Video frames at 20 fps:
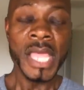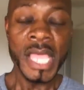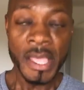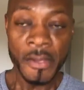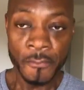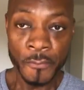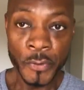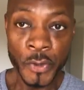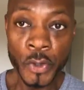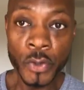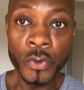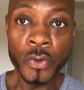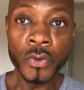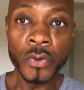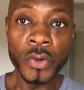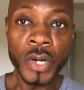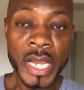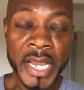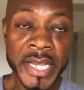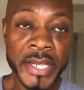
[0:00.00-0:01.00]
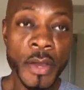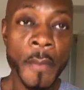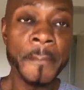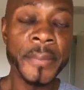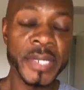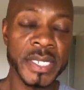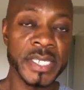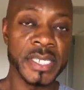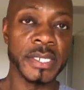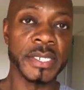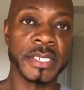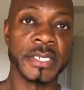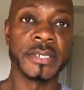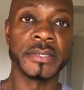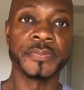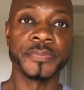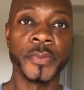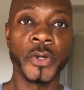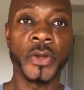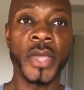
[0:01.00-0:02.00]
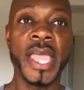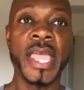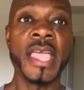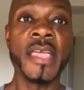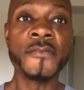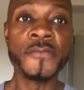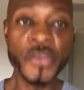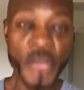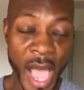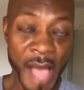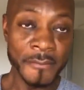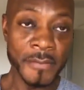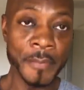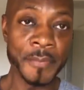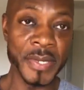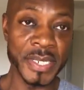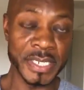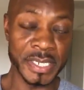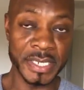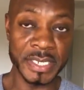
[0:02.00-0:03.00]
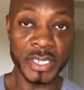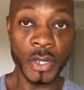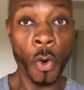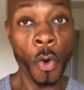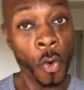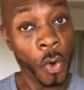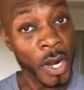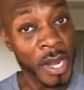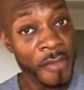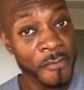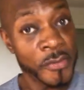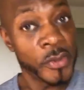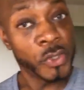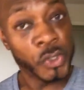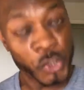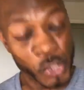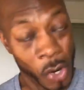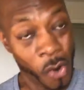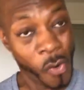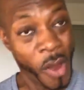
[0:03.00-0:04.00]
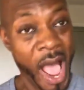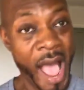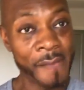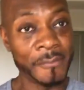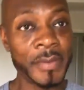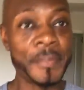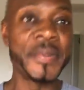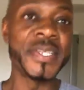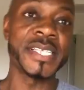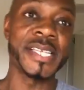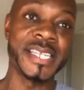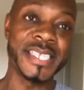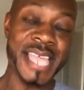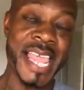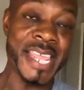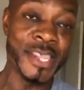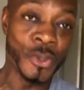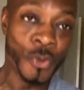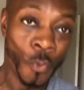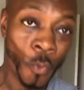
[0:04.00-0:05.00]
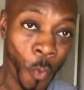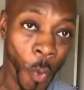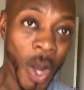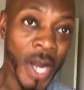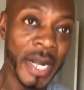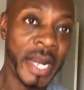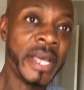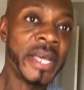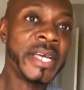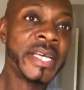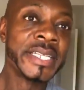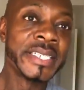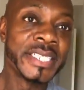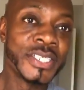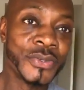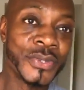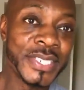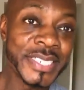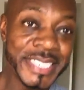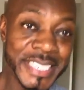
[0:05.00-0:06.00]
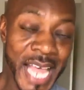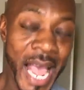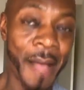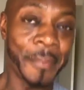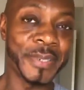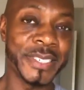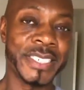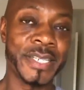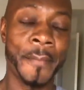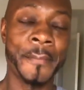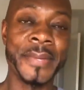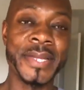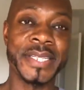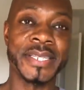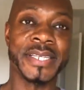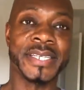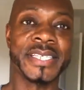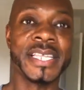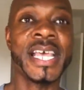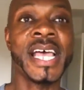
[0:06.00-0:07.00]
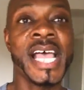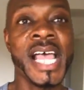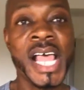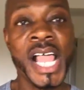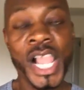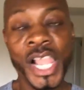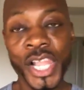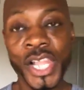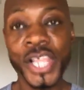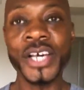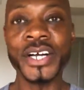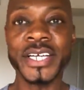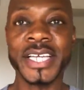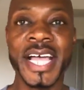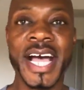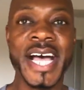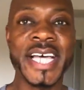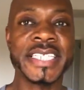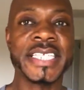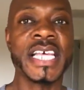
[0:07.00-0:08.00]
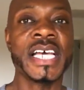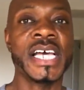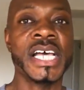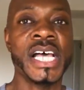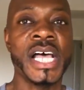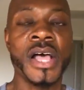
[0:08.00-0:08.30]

if you in your business, okay, if you have a business or if you don't have a business and you want to establish a business, look, guys,